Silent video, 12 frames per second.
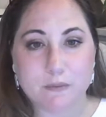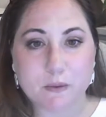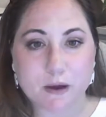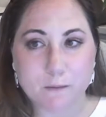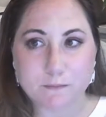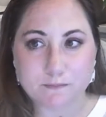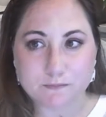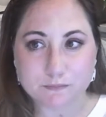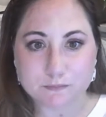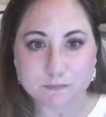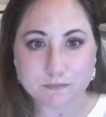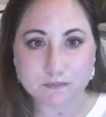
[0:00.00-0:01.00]
Well,
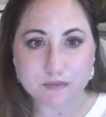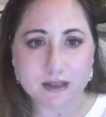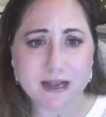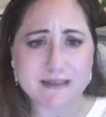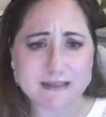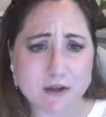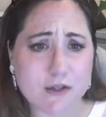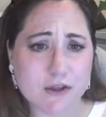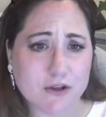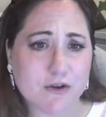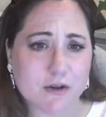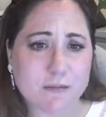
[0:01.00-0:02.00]
I still
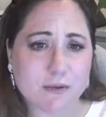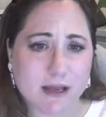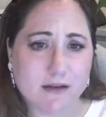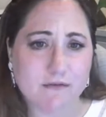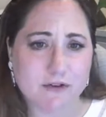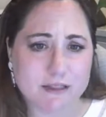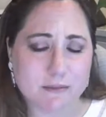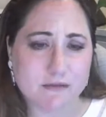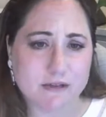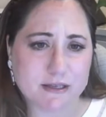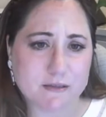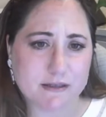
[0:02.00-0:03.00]
think you can plan for some
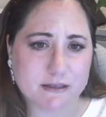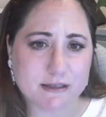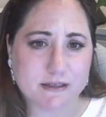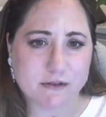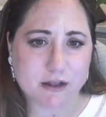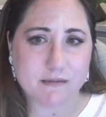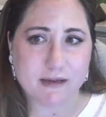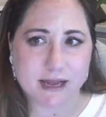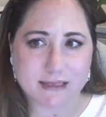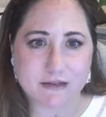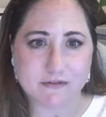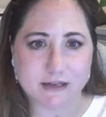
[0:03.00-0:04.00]
of these business development
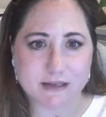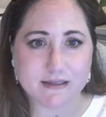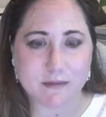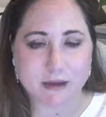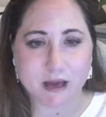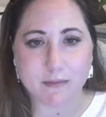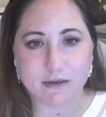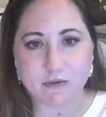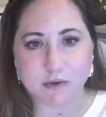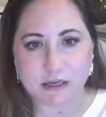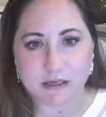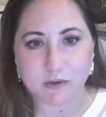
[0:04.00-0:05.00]
activities coming up in
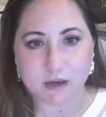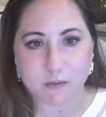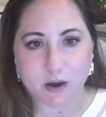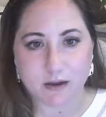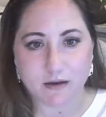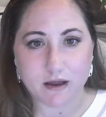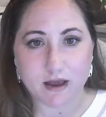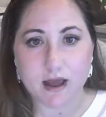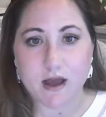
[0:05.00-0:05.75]
2021.